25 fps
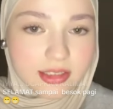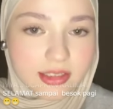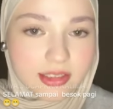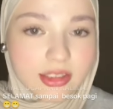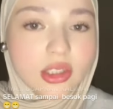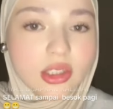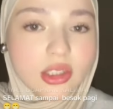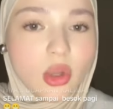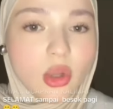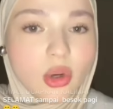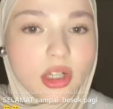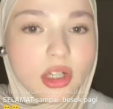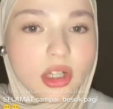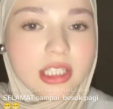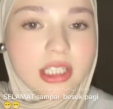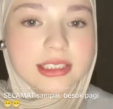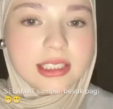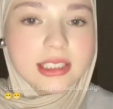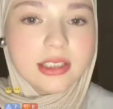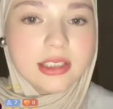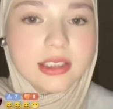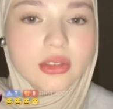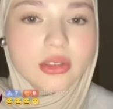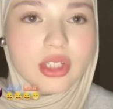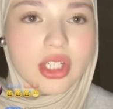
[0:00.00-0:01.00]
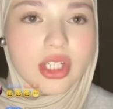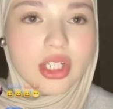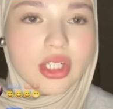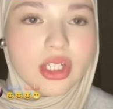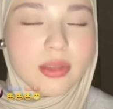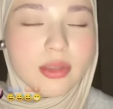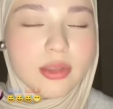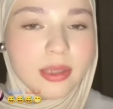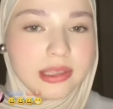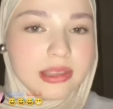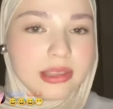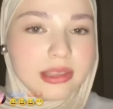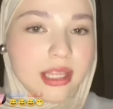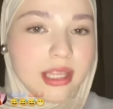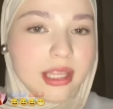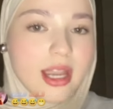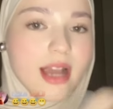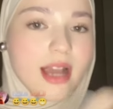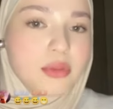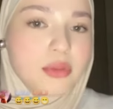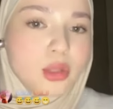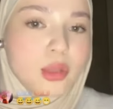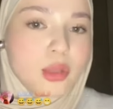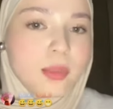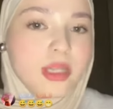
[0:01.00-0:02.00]
The local is Indonesian, but they
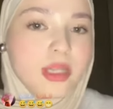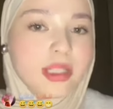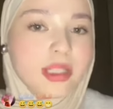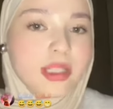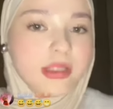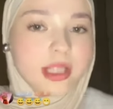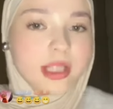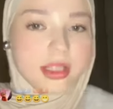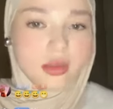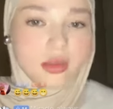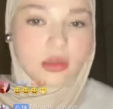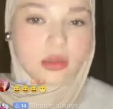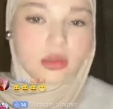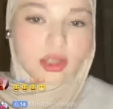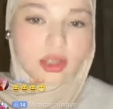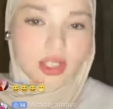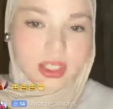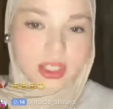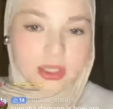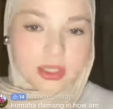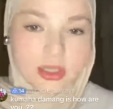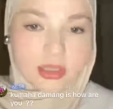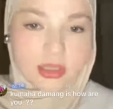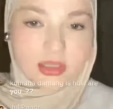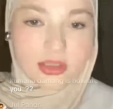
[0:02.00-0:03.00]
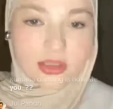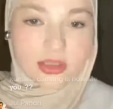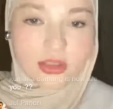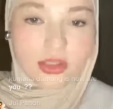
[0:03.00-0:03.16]
have so many languages.